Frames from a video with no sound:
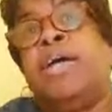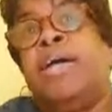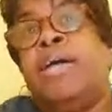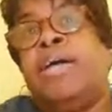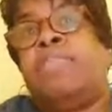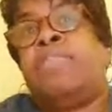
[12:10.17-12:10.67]

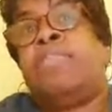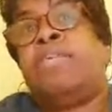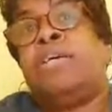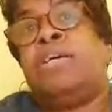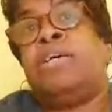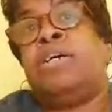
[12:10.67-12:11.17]
and
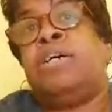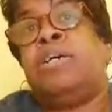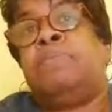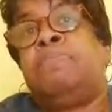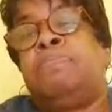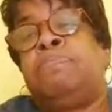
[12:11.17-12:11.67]
the
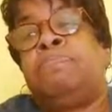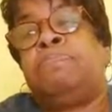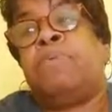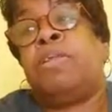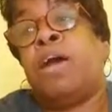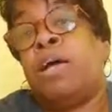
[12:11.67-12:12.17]

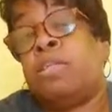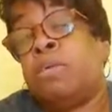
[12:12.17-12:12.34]
lot